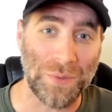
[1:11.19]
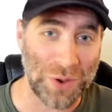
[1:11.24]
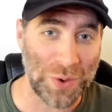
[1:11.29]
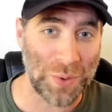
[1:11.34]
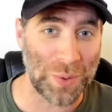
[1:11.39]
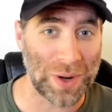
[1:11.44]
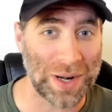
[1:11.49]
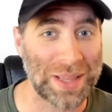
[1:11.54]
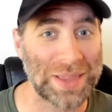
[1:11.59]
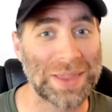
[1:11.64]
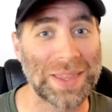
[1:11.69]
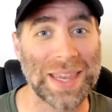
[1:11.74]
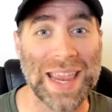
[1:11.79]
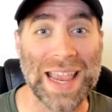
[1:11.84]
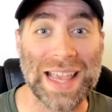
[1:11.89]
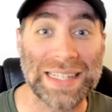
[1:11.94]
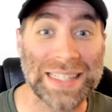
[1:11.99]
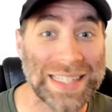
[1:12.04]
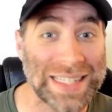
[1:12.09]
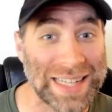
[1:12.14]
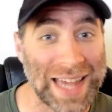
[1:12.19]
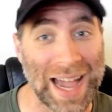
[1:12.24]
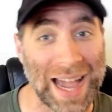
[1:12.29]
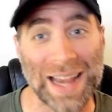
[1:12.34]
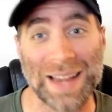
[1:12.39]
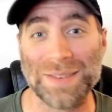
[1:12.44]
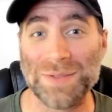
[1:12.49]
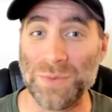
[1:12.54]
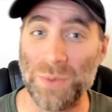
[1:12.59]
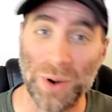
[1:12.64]
if you want the
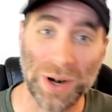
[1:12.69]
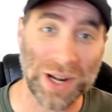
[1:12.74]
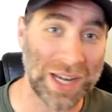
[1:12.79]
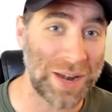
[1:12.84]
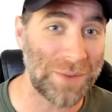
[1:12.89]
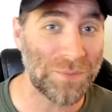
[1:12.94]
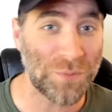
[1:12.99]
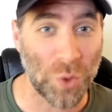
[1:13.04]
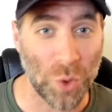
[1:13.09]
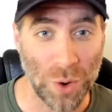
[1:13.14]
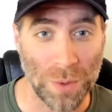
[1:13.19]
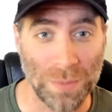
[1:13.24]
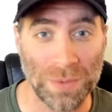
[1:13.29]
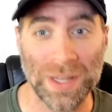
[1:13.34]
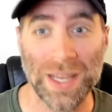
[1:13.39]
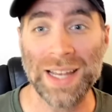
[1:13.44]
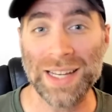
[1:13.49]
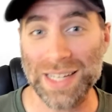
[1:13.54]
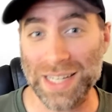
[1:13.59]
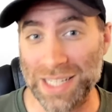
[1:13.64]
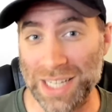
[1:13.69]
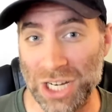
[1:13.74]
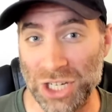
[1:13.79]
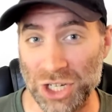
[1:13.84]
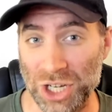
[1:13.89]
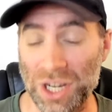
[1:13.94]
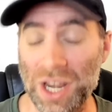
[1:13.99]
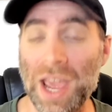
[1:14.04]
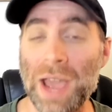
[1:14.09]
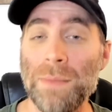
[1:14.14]
insight and want an informed
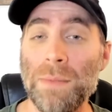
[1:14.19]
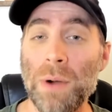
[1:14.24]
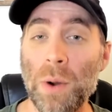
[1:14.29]
decision,